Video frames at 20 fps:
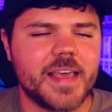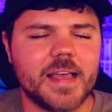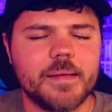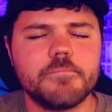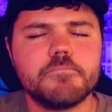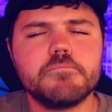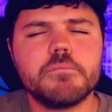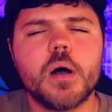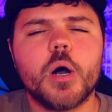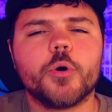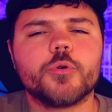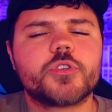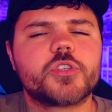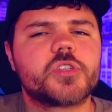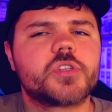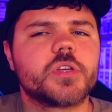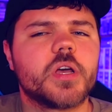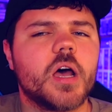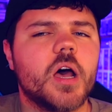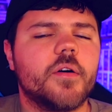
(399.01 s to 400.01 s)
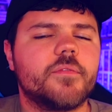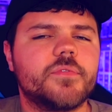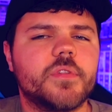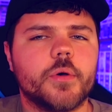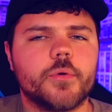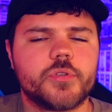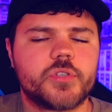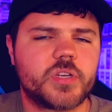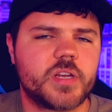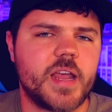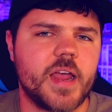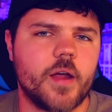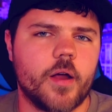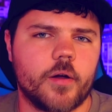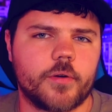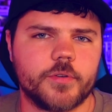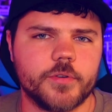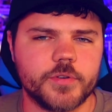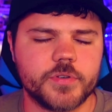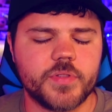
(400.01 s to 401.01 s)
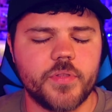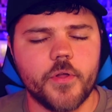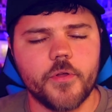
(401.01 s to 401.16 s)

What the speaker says: most of those characters. They're